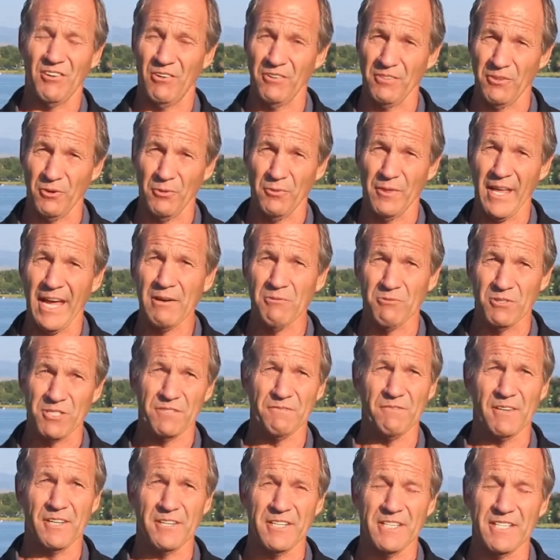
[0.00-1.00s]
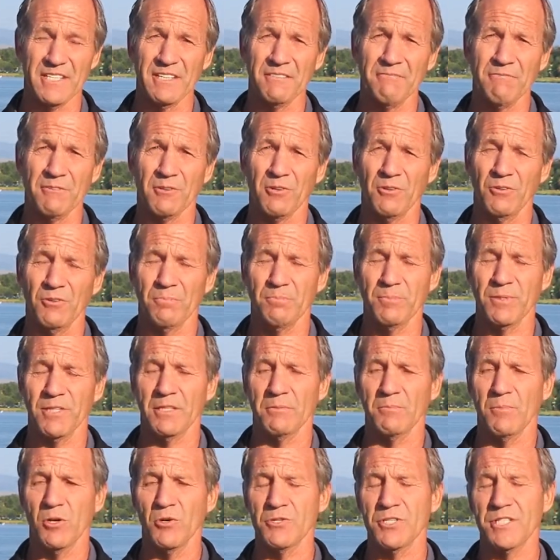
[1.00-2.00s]
although that was very difficult,
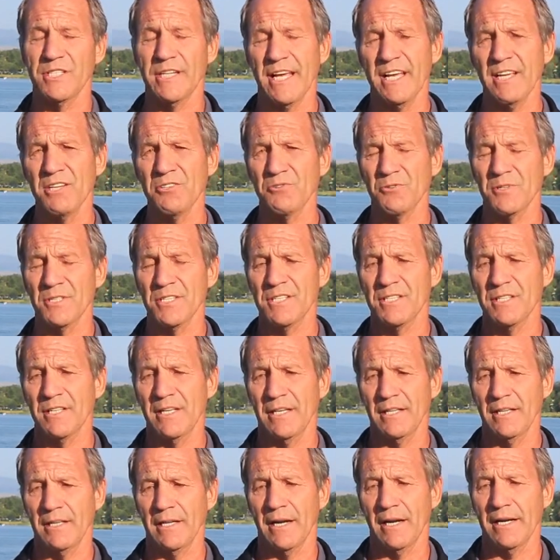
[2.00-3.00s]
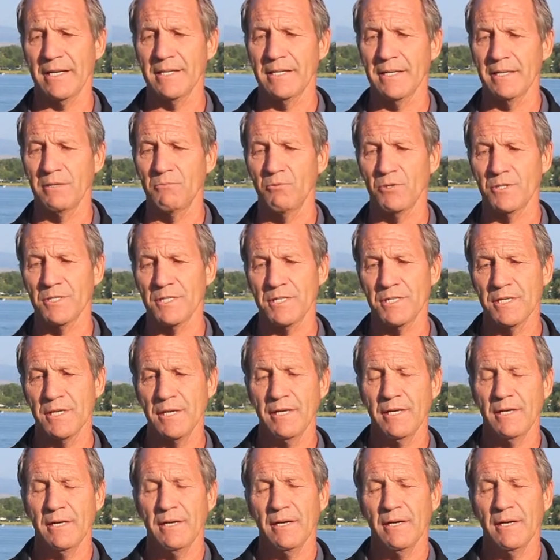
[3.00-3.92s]
but the most dangerous thing that I did was